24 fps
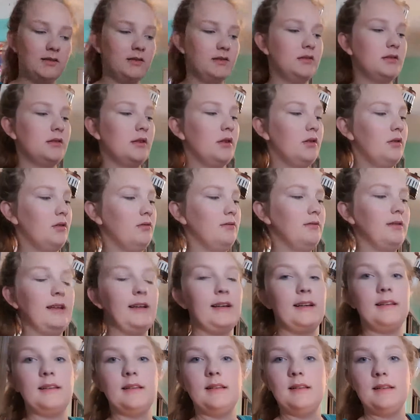So
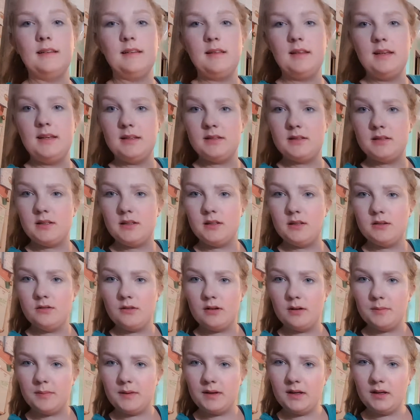like these two
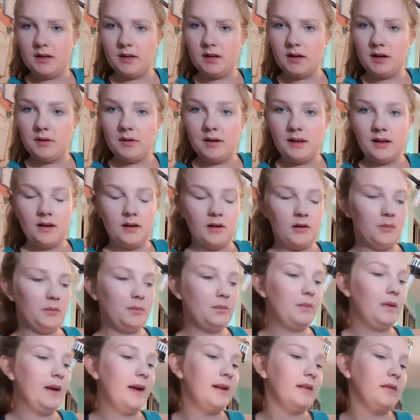up here, and I'll
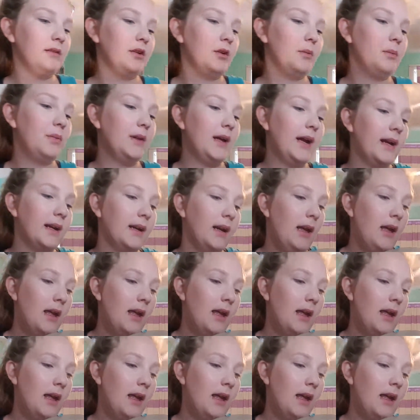add a little black.